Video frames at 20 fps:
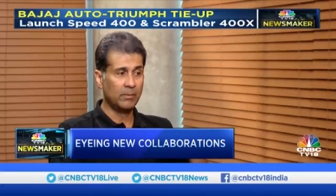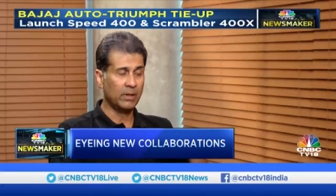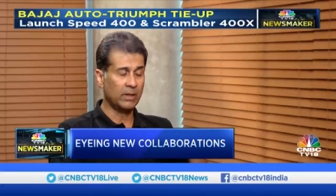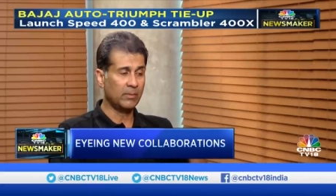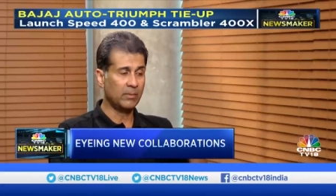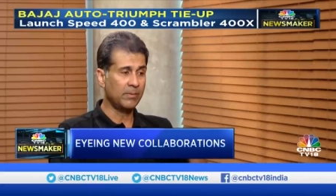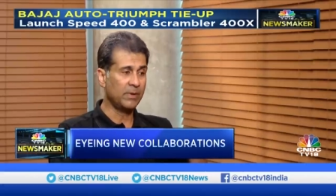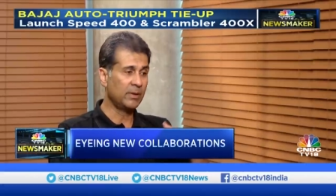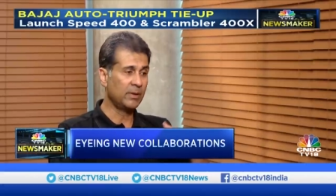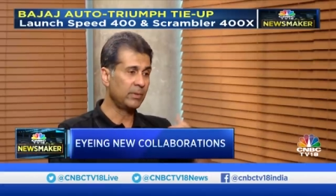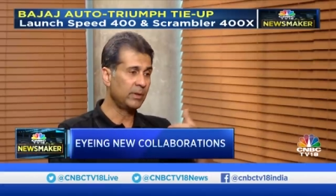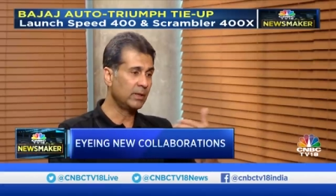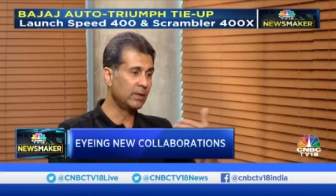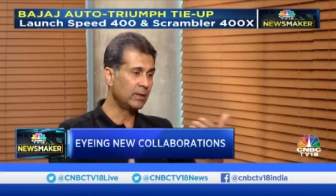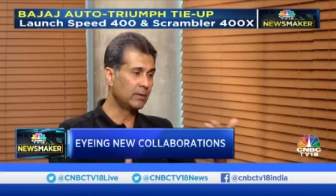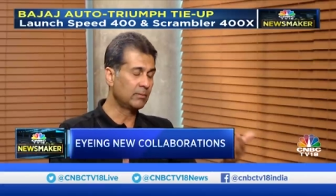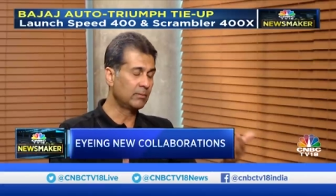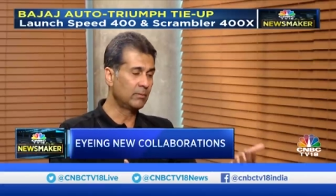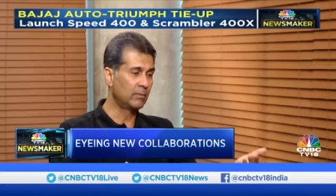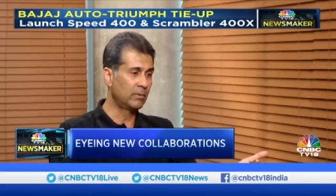but maybe
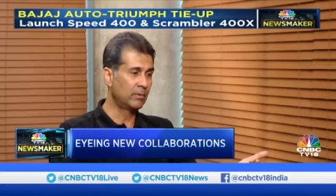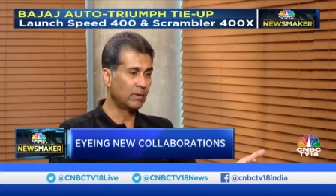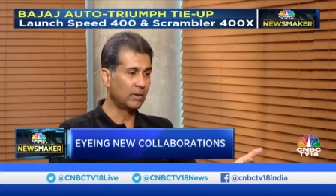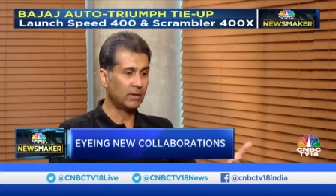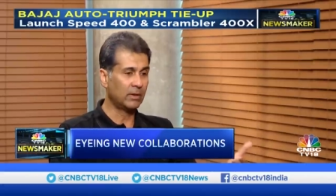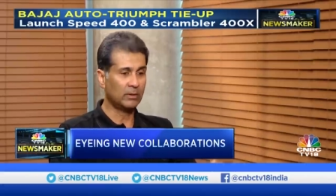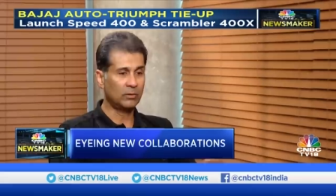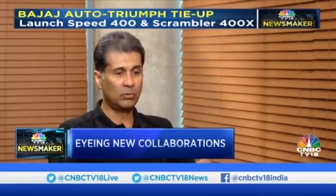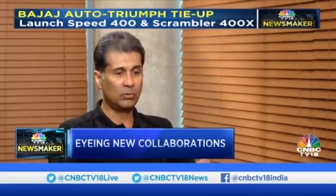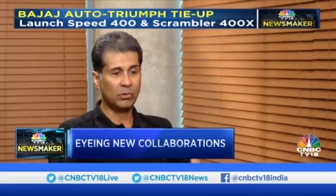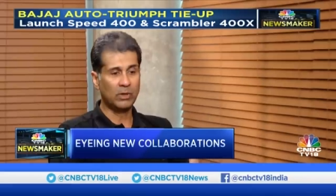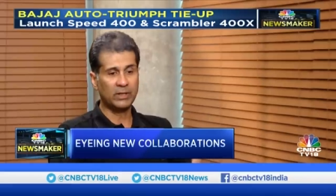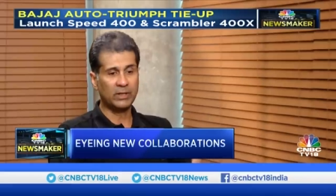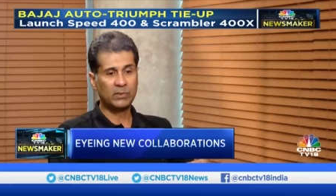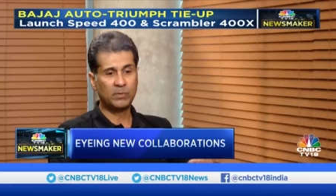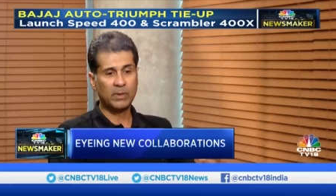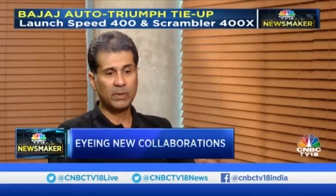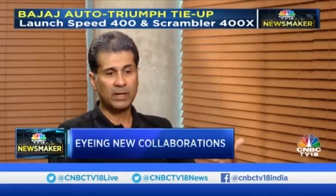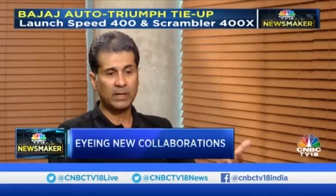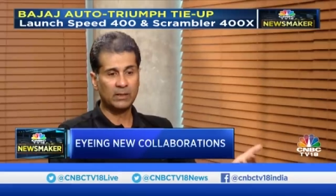uh, to
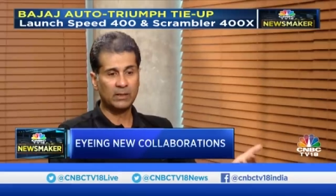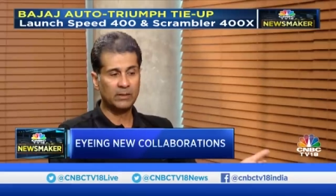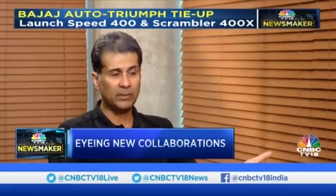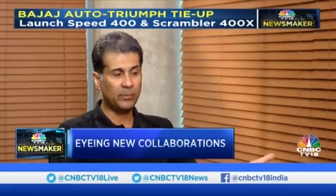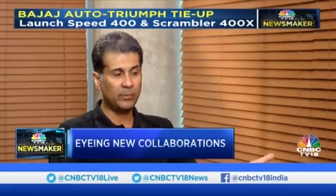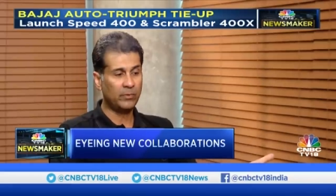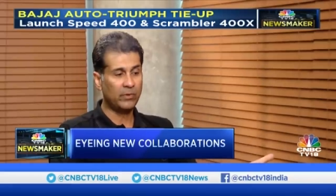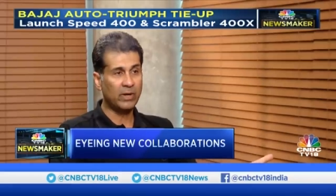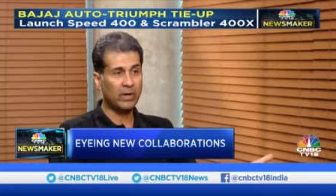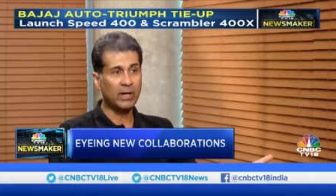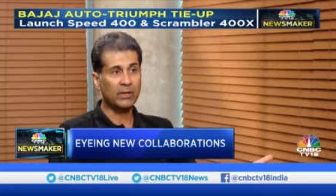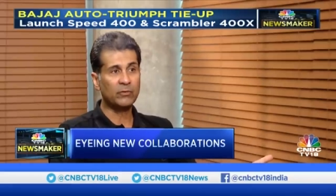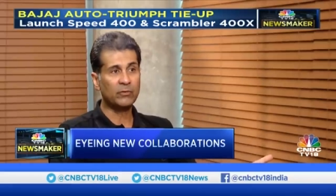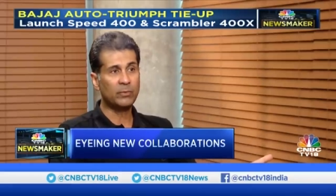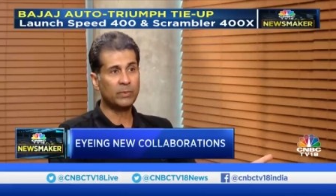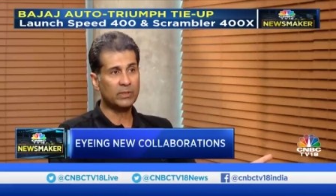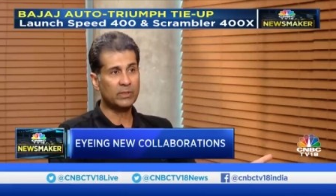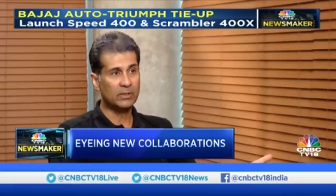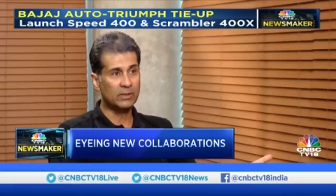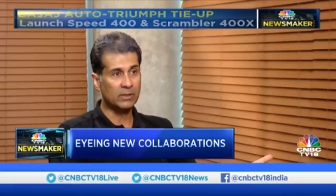expand the
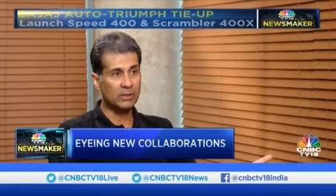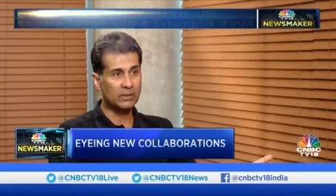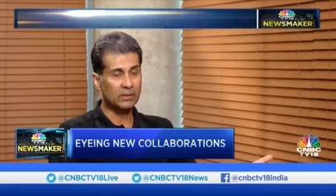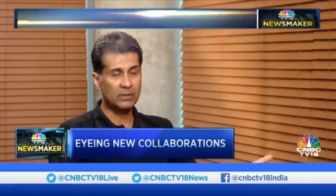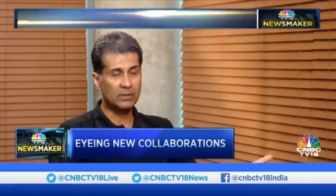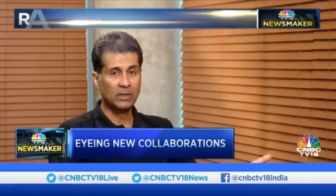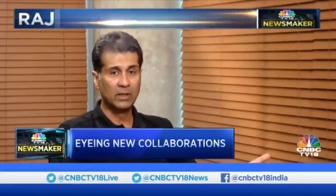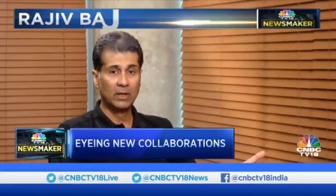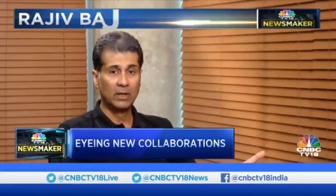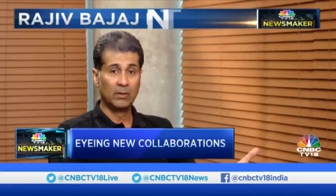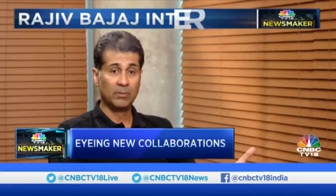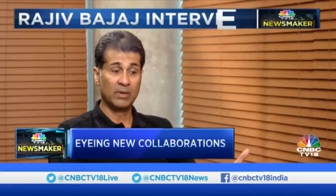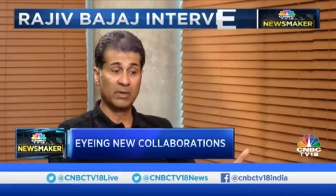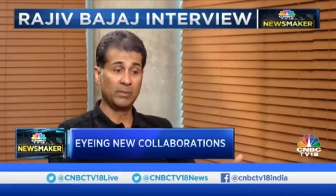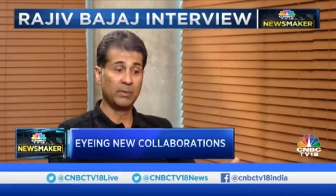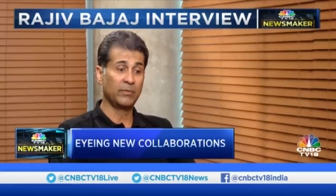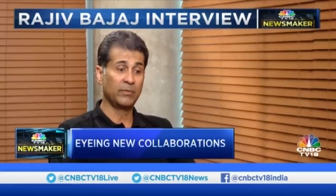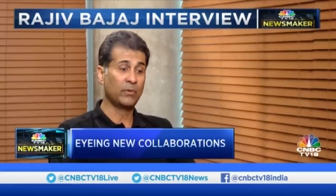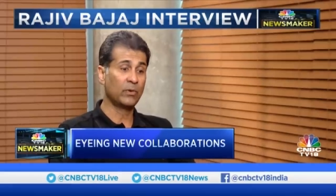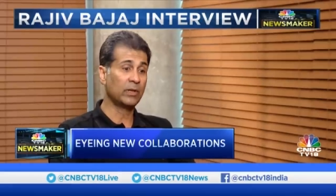Triumph business,
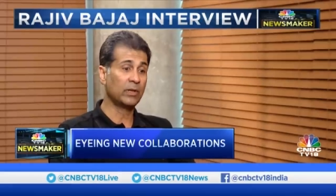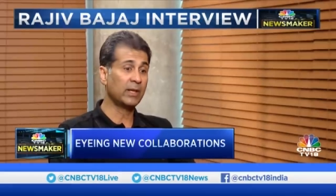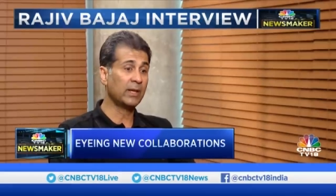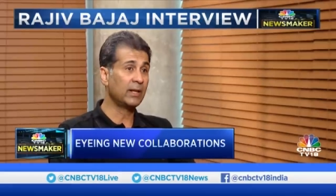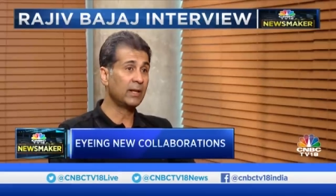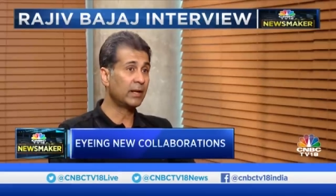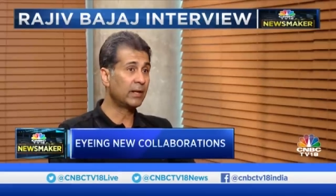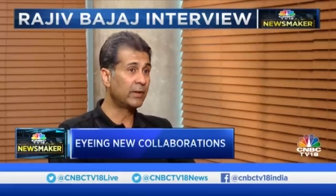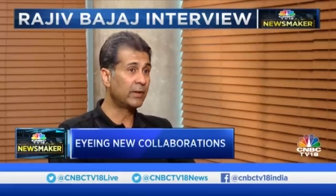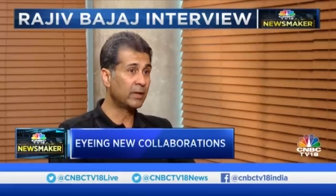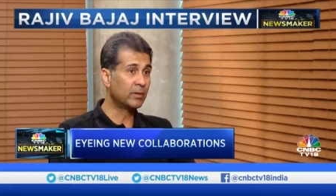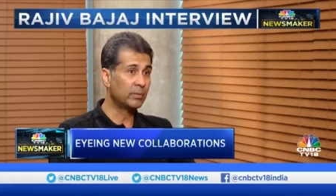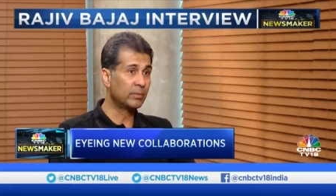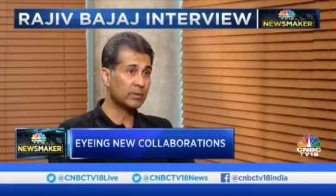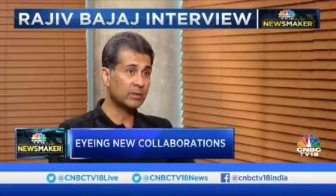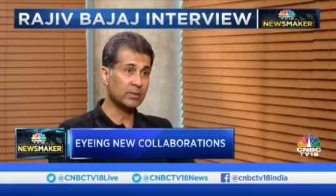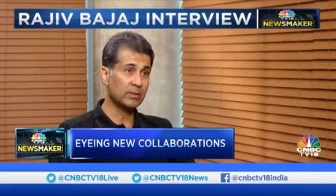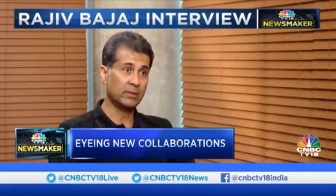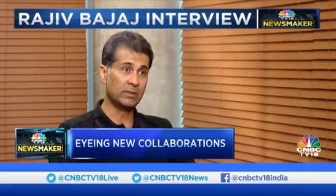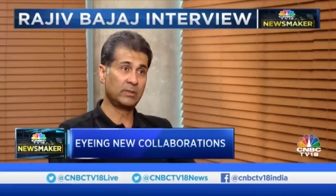maybe for the electric
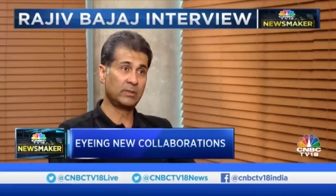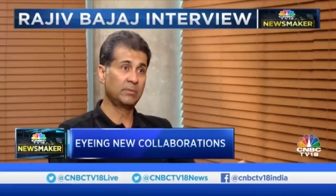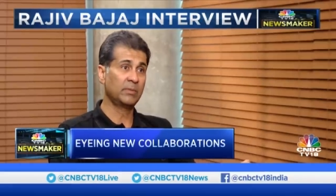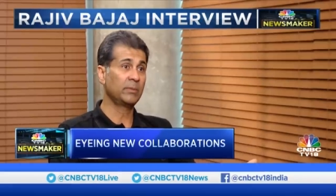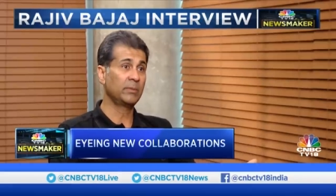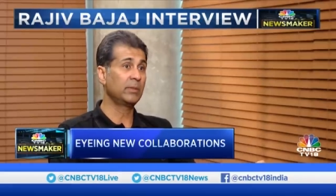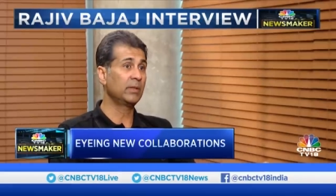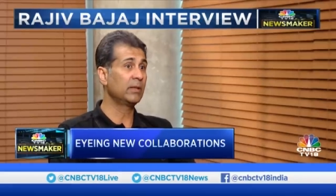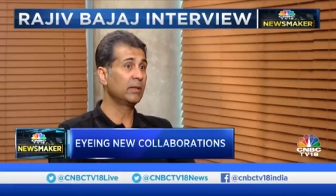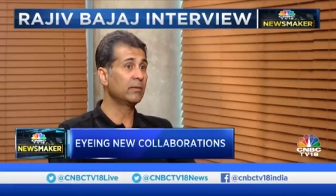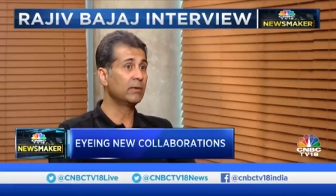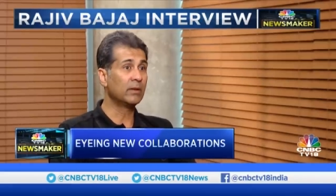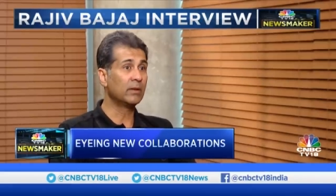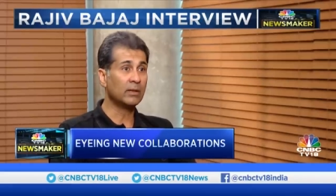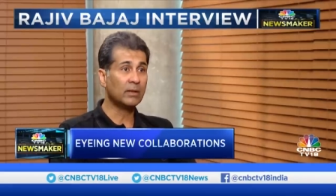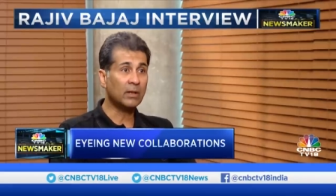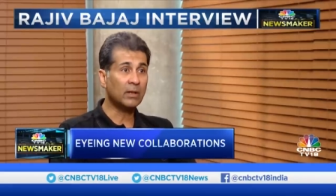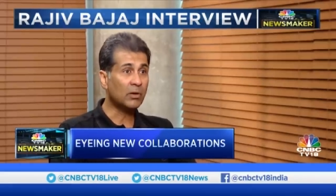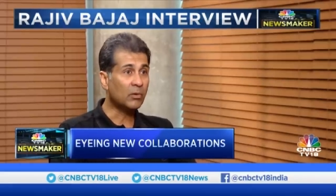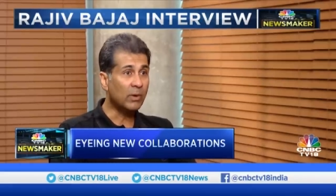business, maybe they
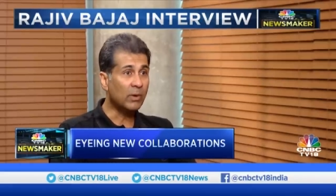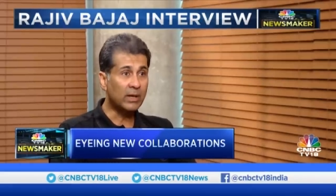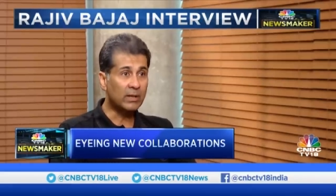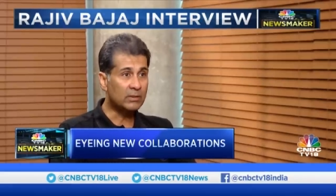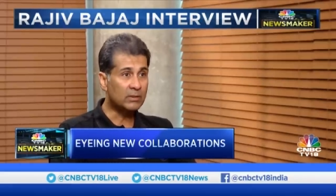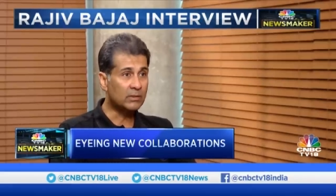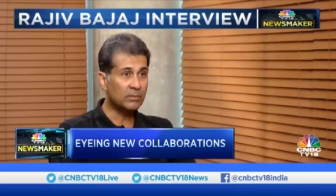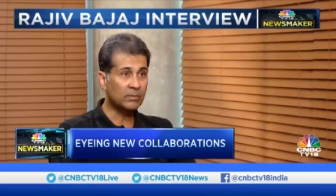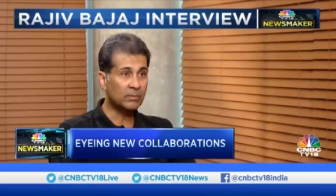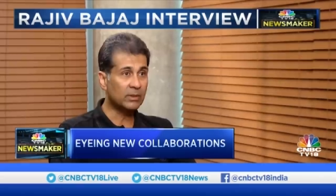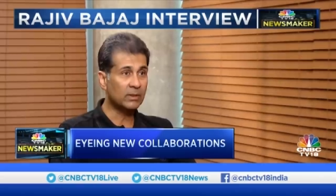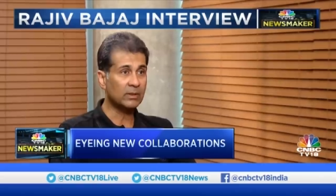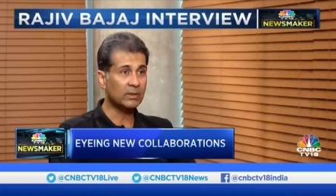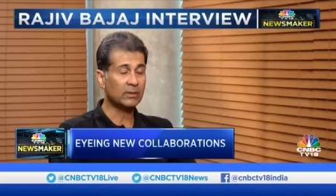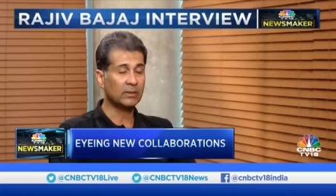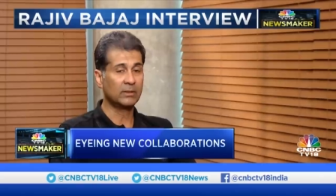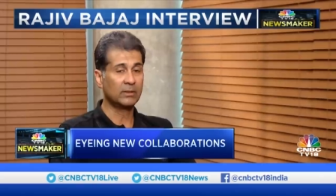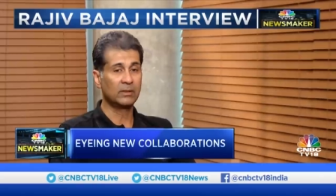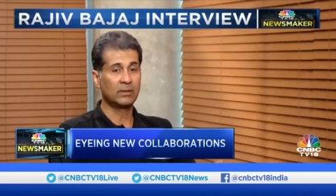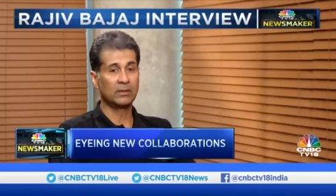will acquire something
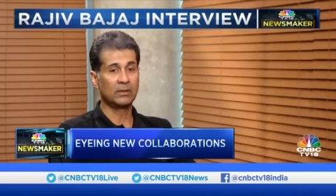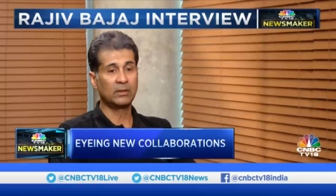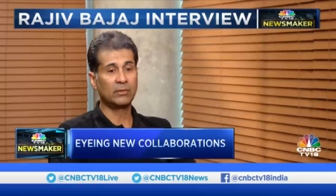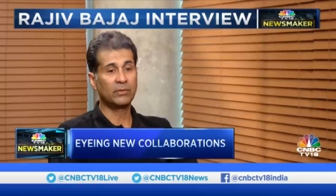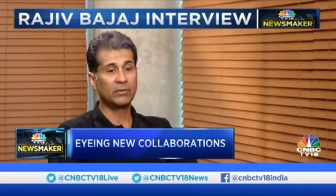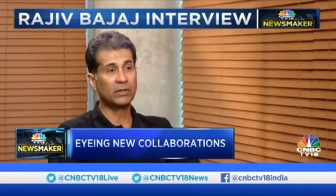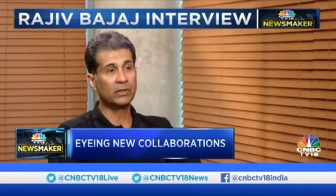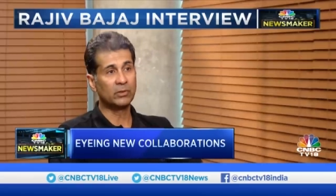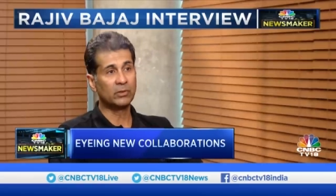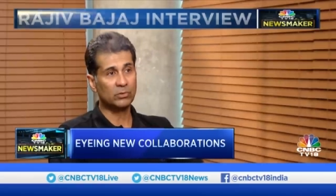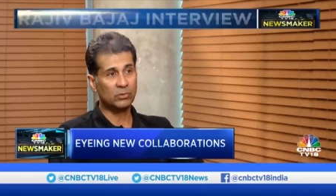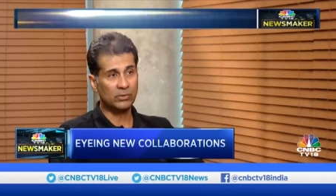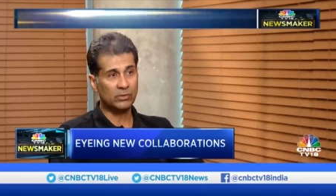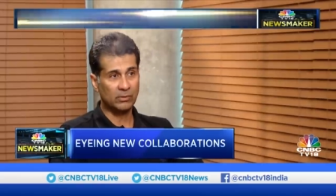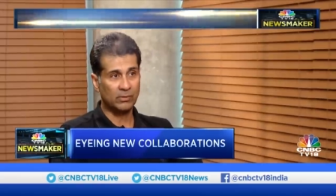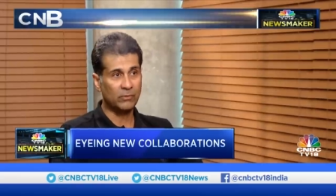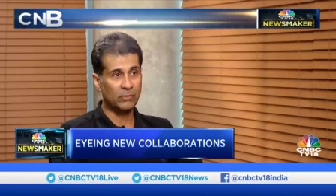uh, difficult to,